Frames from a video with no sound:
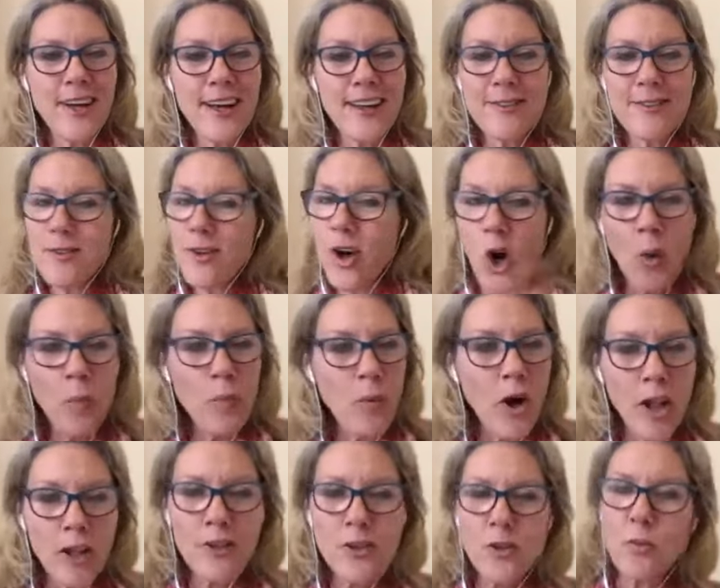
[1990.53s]
Hope
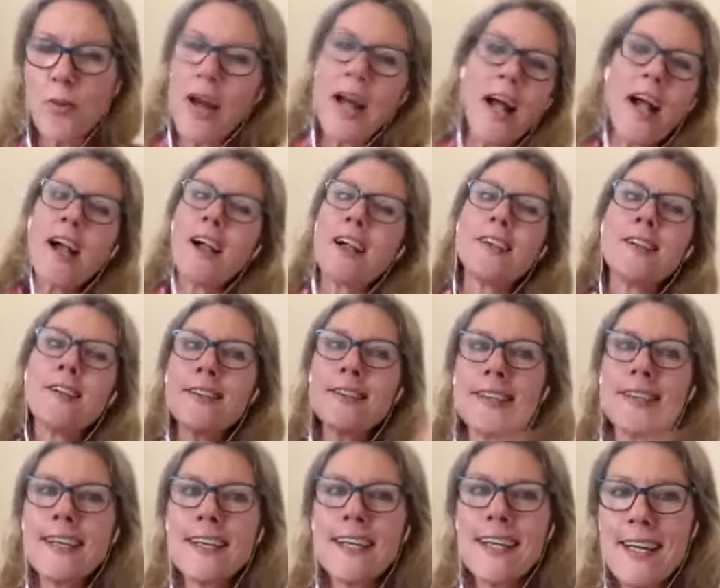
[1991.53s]
all is well
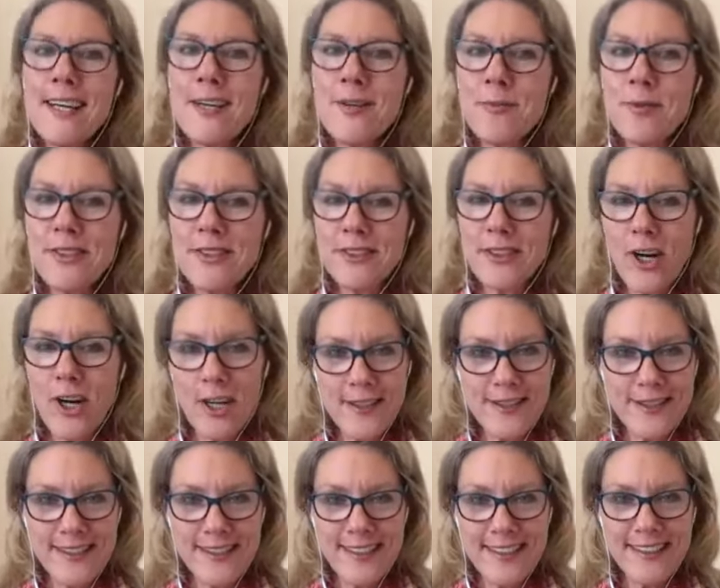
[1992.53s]
in
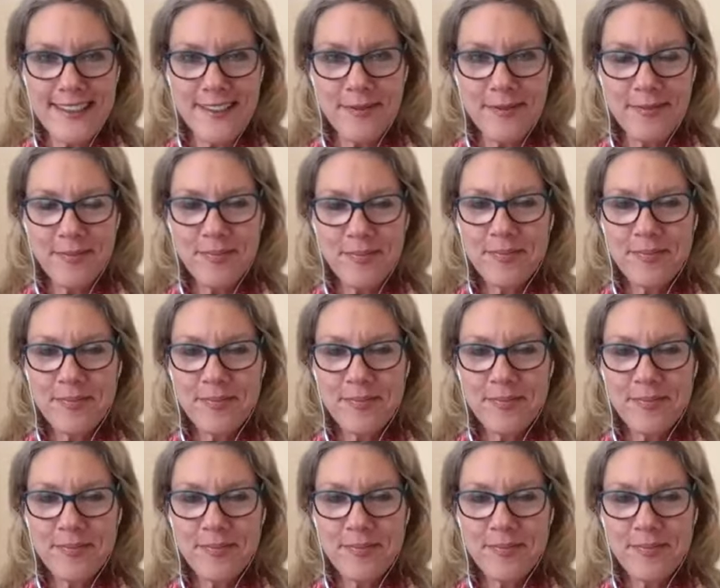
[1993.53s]
Wisconsin.